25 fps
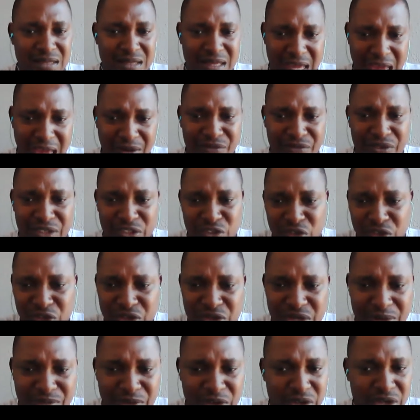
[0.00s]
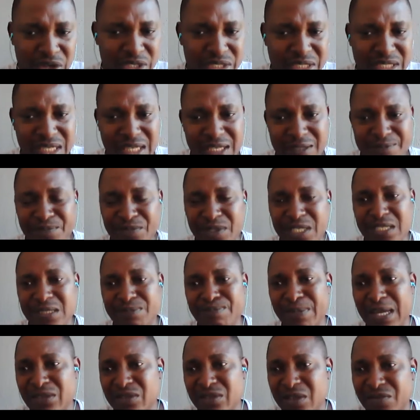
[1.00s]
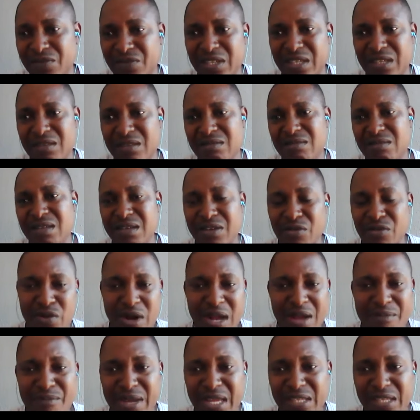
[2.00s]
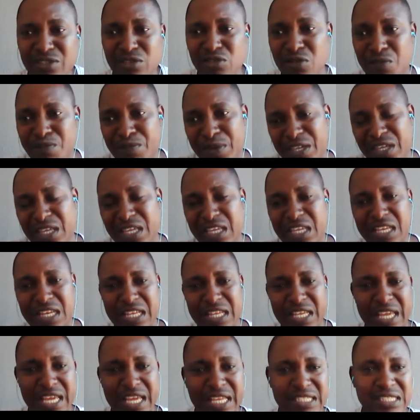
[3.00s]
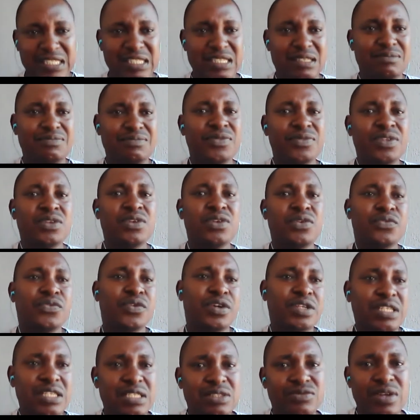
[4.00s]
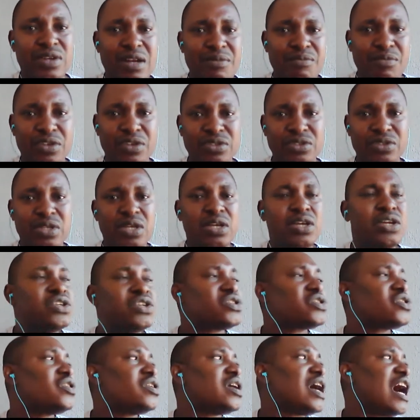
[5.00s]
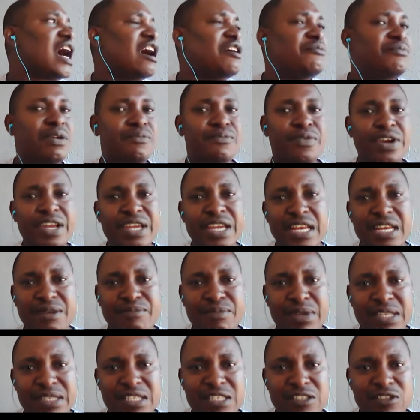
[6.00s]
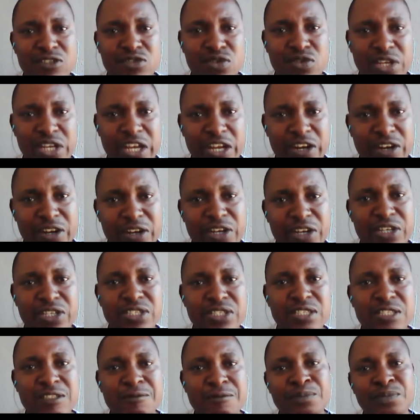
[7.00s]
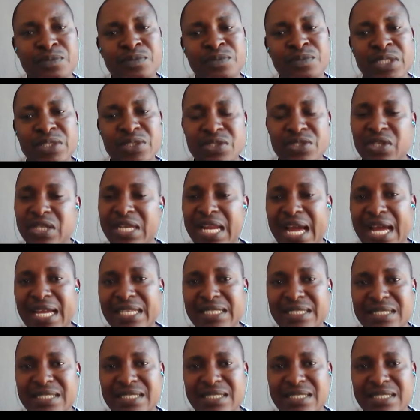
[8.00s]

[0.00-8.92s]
have it done right because it's part of the requirement to be in the 18 for this very month. So I'll be bringing the meeting to a close so that